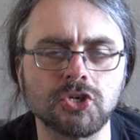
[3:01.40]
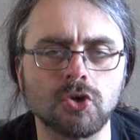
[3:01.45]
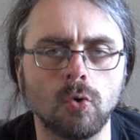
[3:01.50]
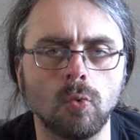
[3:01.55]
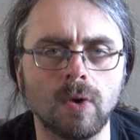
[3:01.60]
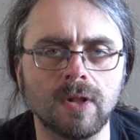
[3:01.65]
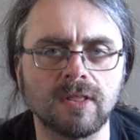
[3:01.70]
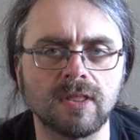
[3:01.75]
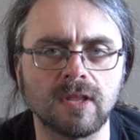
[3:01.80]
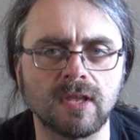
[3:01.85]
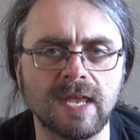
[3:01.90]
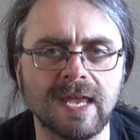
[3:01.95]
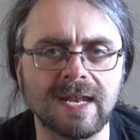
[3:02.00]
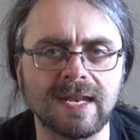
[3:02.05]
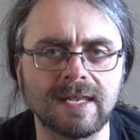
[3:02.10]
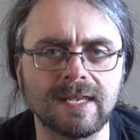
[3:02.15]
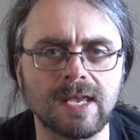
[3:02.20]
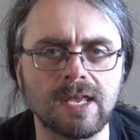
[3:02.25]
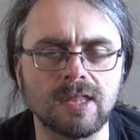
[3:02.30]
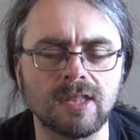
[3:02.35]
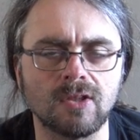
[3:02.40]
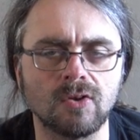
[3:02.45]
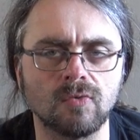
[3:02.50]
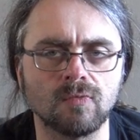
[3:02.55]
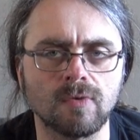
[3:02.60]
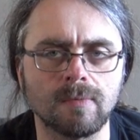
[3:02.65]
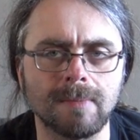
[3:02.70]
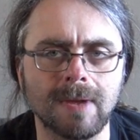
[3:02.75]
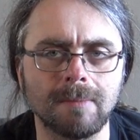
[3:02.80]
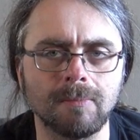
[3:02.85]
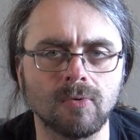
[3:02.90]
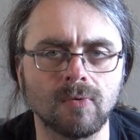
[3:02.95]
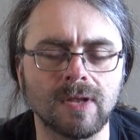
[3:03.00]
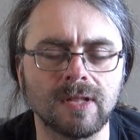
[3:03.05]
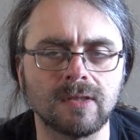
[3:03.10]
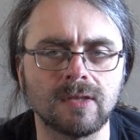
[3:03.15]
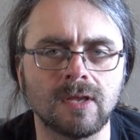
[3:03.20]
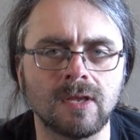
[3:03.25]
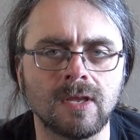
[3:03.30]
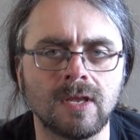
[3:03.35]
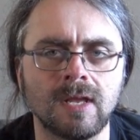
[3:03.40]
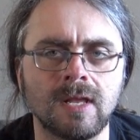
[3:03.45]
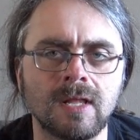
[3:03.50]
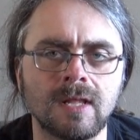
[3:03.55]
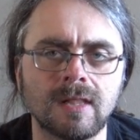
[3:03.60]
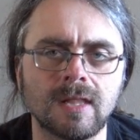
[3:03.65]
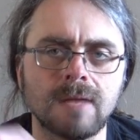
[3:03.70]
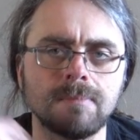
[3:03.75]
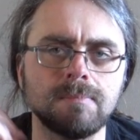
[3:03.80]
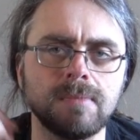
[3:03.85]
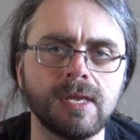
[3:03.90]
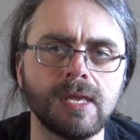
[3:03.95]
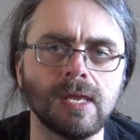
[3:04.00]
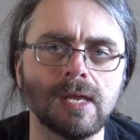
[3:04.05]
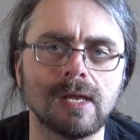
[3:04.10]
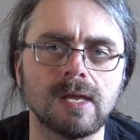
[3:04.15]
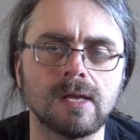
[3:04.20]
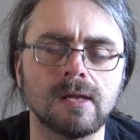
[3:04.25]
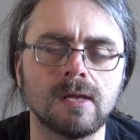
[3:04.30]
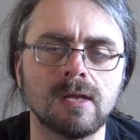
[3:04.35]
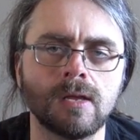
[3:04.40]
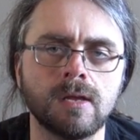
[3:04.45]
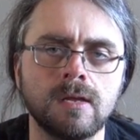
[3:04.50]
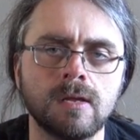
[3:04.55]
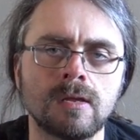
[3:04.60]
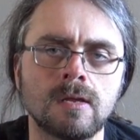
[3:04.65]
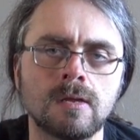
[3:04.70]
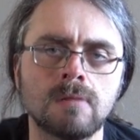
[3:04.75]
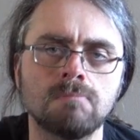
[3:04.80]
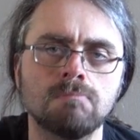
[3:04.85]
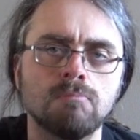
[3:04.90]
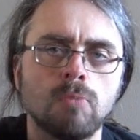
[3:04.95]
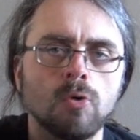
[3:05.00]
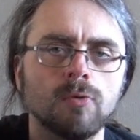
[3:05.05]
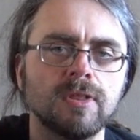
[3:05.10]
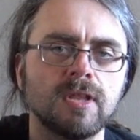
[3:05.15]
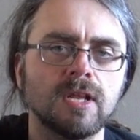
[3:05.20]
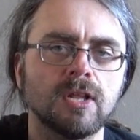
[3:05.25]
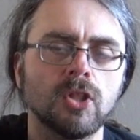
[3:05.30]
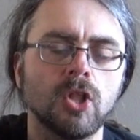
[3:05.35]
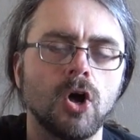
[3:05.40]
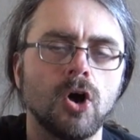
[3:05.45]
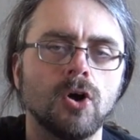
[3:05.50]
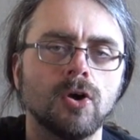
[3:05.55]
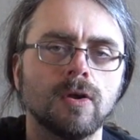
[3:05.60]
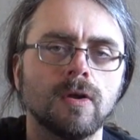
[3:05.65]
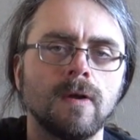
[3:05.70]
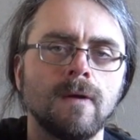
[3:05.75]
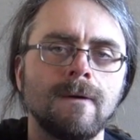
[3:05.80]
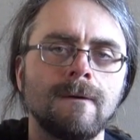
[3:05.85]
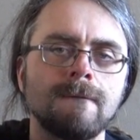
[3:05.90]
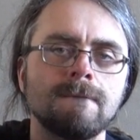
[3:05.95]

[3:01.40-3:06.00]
to show once again in case you don't remember it. Let me uh, mosey along.